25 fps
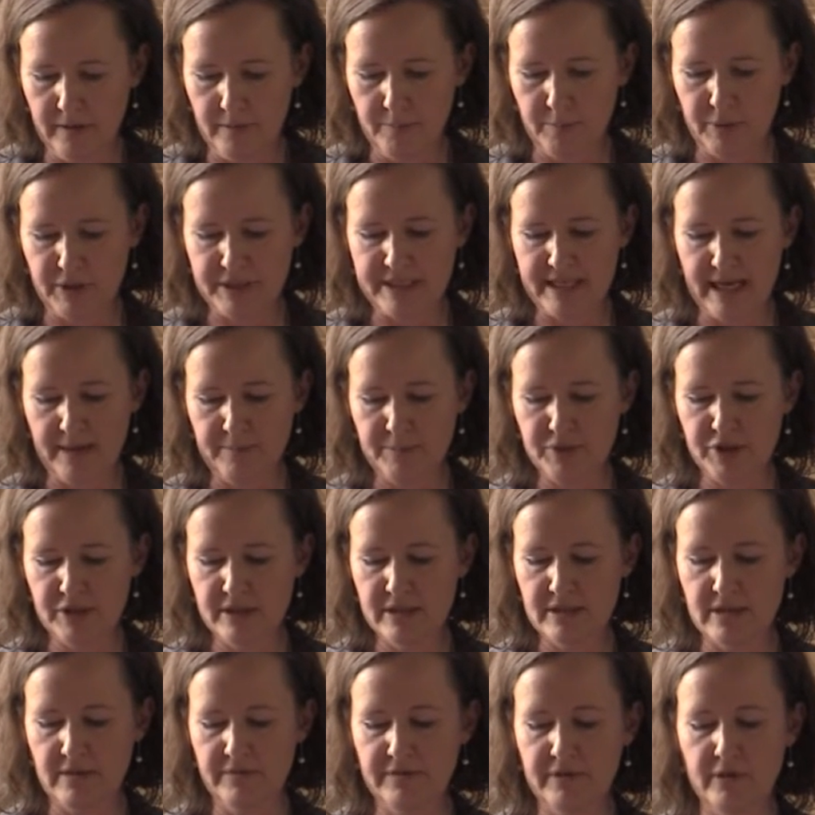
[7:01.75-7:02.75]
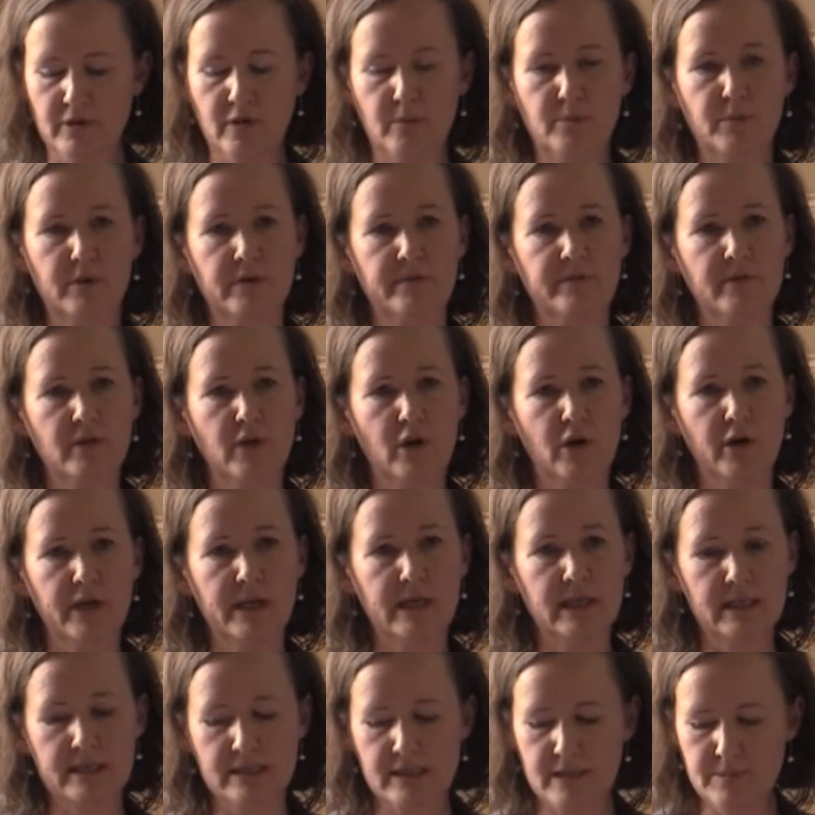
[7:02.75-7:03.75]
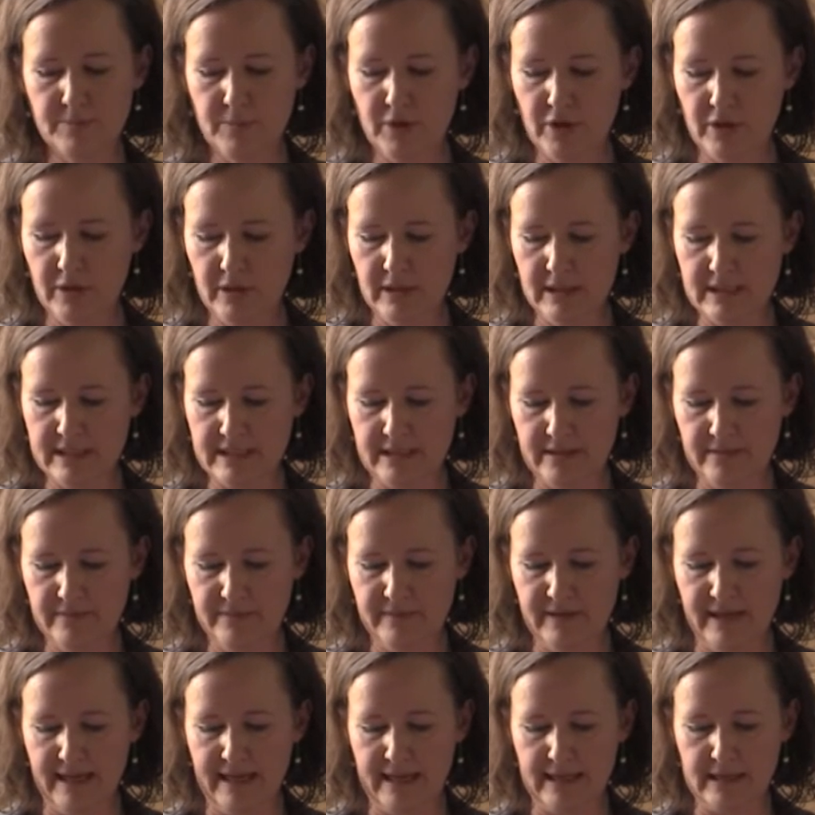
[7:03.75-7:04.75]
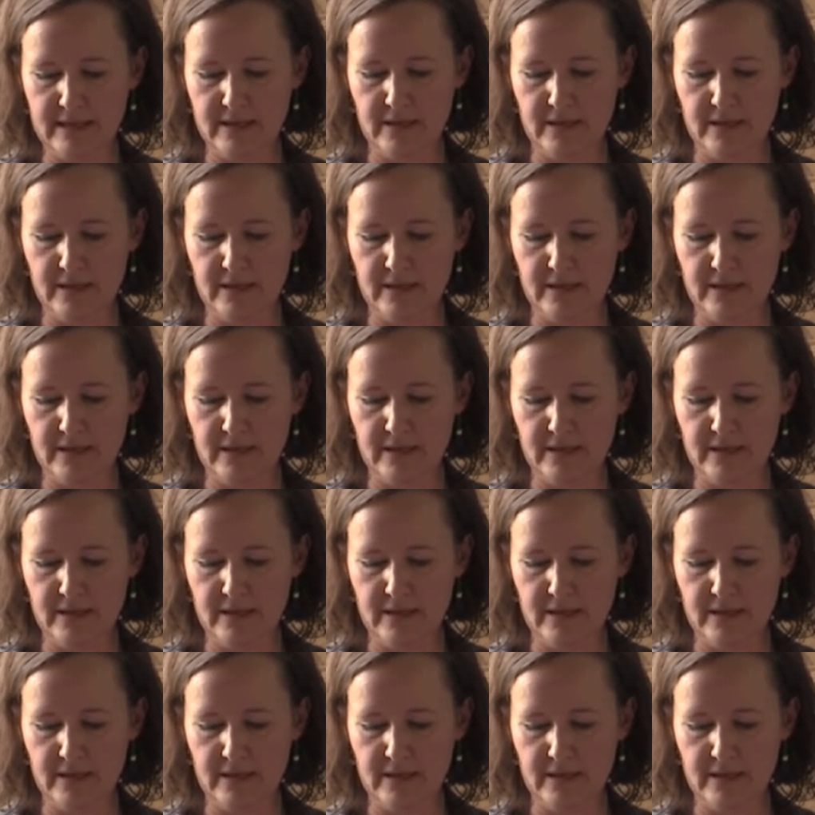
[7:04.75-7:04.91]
perceptions of the number of Loyalist murals and flags